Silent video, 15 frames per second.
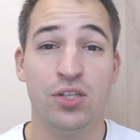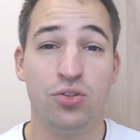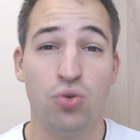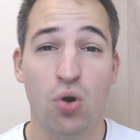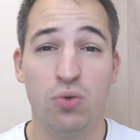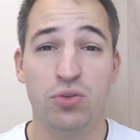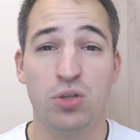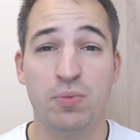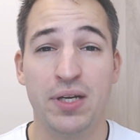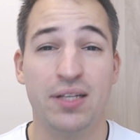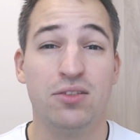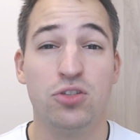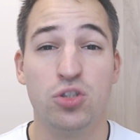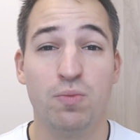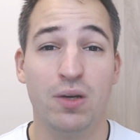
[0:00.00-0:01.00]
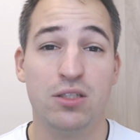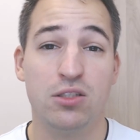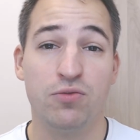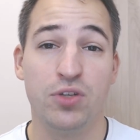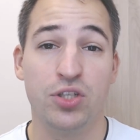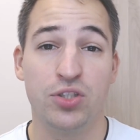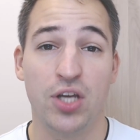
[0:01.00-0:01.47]
to automate
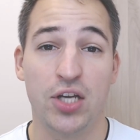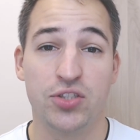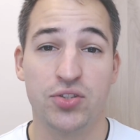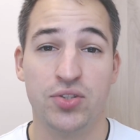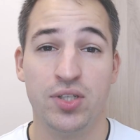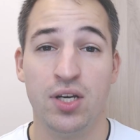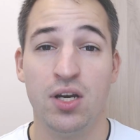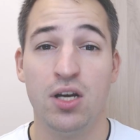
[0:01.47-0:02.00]
specific tasks.